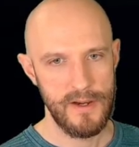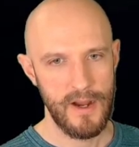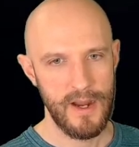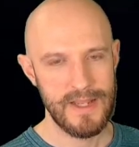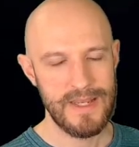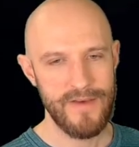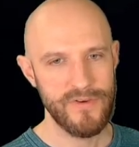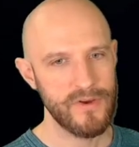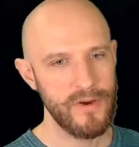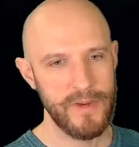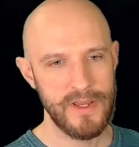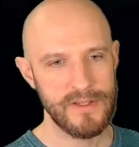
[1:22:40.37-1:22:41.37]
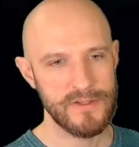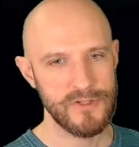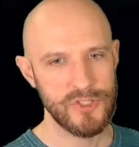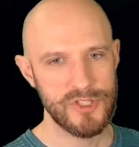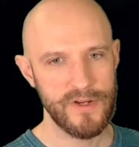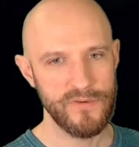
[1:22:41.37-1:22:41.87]
I never got my hands on
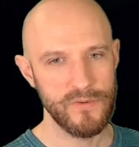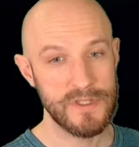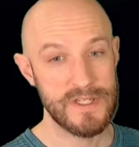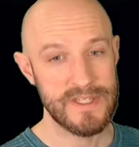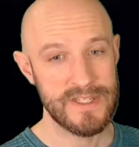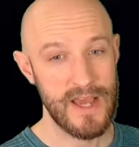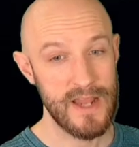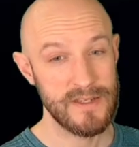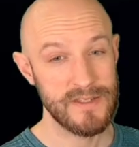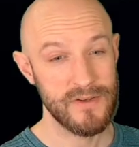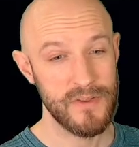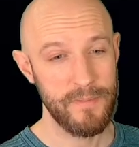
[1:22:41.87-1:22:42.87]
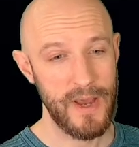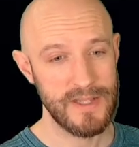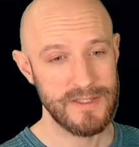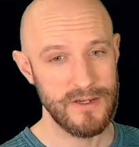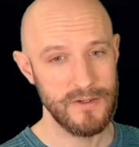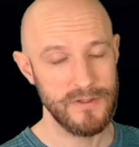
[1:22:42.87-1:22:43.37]
a shovel, which is sad because I got the
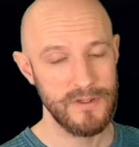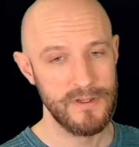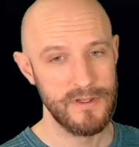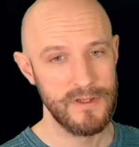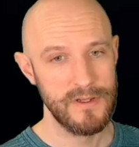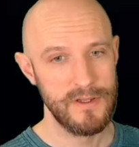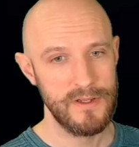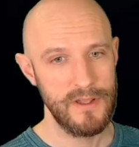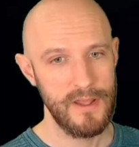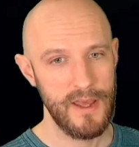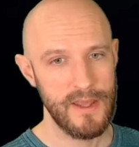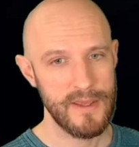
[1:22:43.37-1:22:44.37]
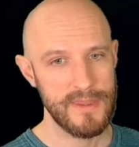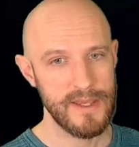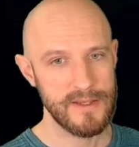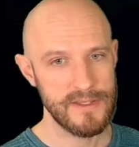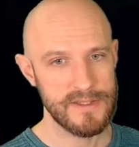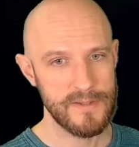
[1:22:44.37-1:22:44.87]
patio and I
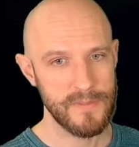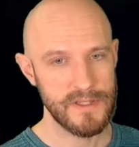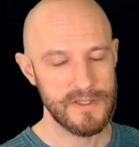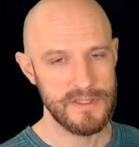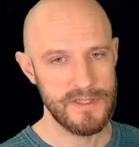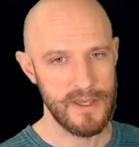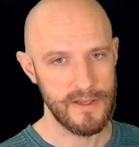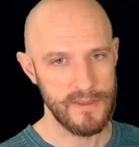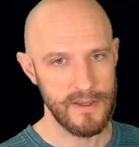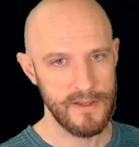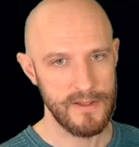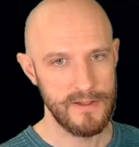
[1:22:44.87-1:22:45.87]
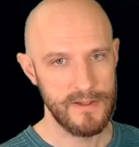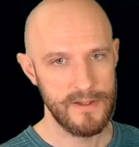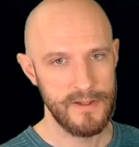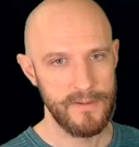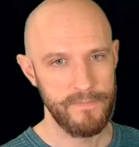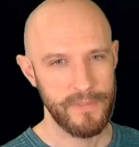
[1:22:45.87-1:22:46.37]
think there's something to dig there.
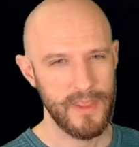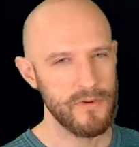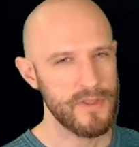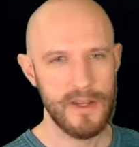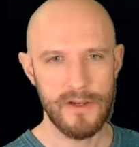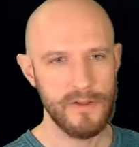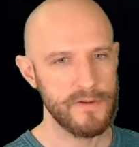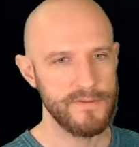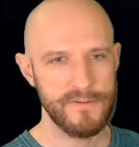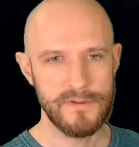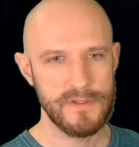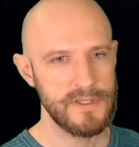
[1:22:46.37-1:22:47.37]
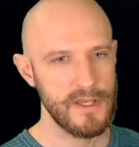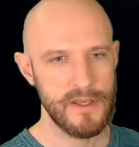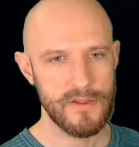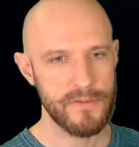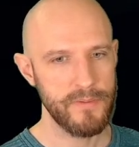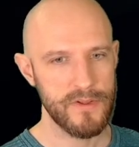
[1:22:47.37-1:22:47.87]
I also had a lot of
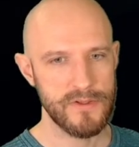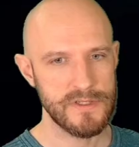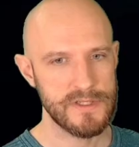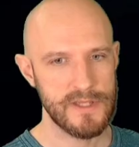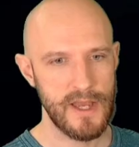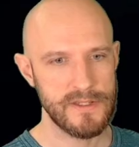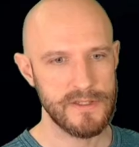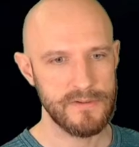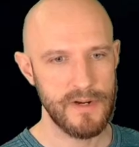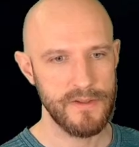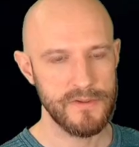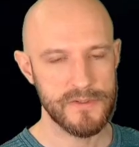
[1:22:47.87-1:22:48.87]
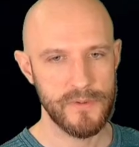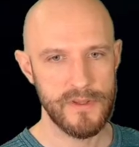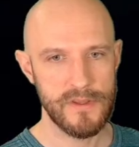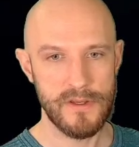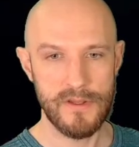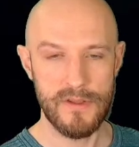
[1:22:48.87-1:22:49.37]
digging spots just scattered around. There was one
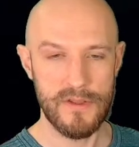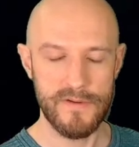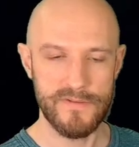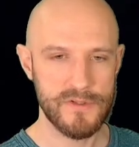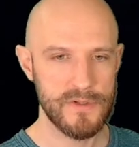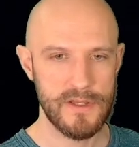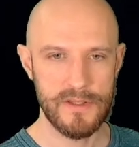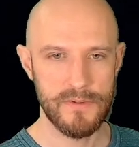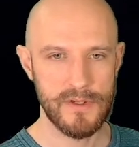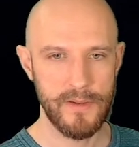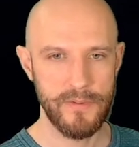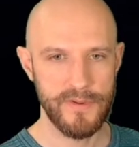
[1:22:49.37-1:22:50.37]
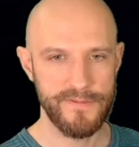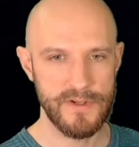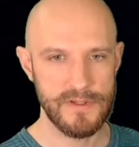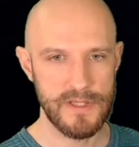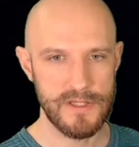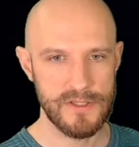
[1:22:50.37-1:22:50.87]
in the conservatory, there were a couple on the
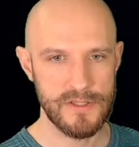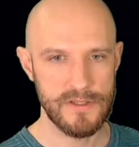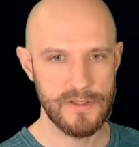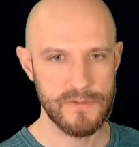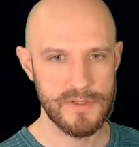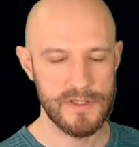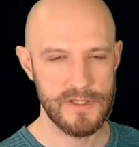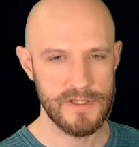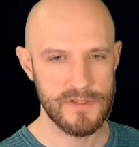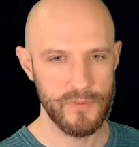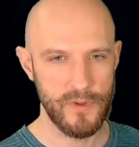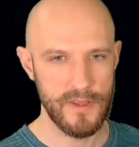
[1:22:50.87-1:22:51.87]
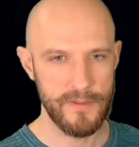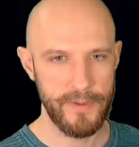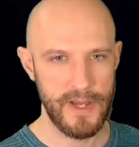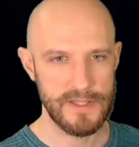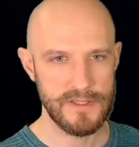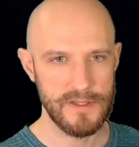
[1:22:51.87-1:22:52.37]
foundation, there was at least one in the
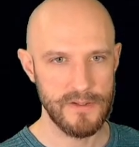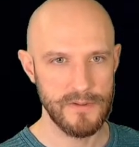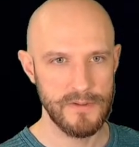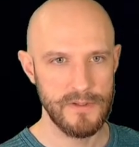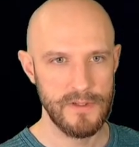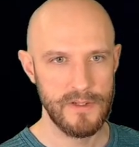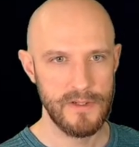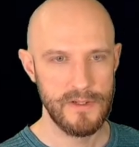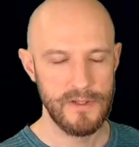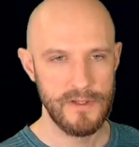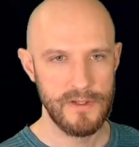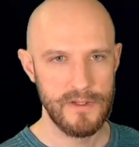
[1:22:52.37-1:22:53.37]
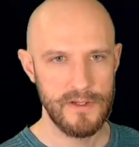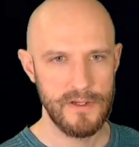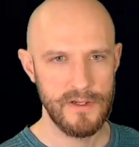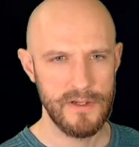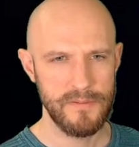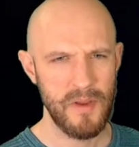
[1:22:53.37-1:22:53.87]
patio.
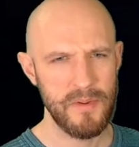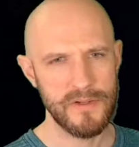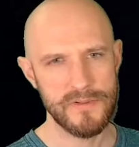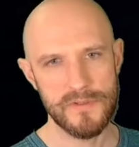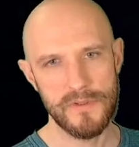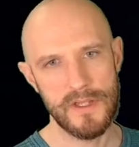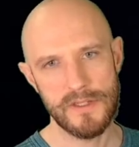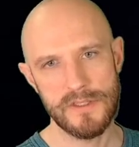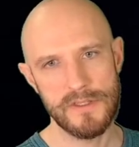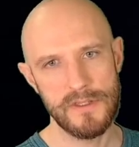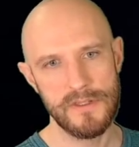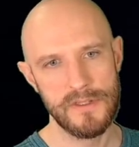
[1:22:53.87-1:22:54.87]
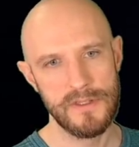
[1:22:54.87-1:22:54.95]
Maybe that was all actually.